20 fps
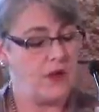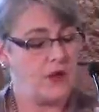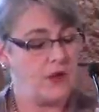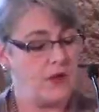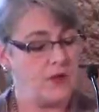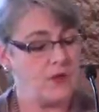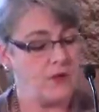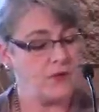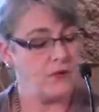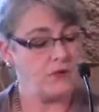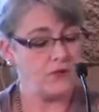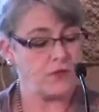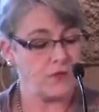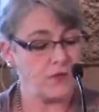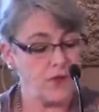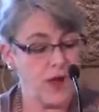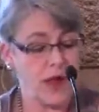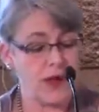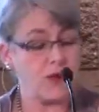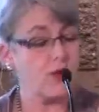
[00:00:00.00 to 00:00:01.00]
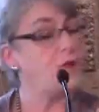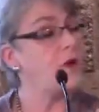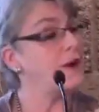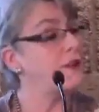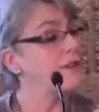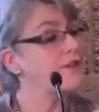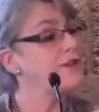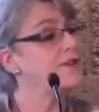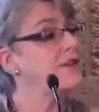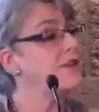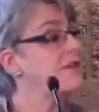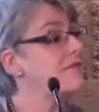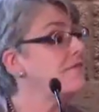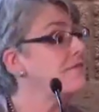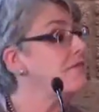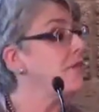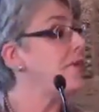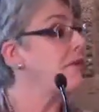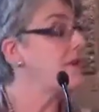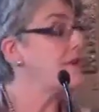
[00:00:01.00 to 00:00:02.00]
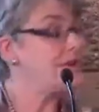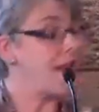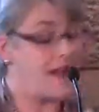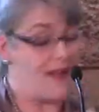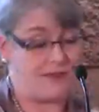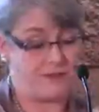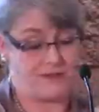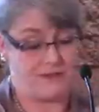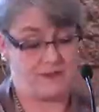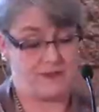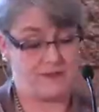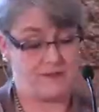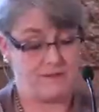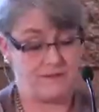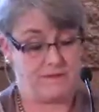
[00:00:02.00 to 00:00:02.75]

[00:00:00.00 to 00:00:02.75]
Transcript: who do not question or doubt.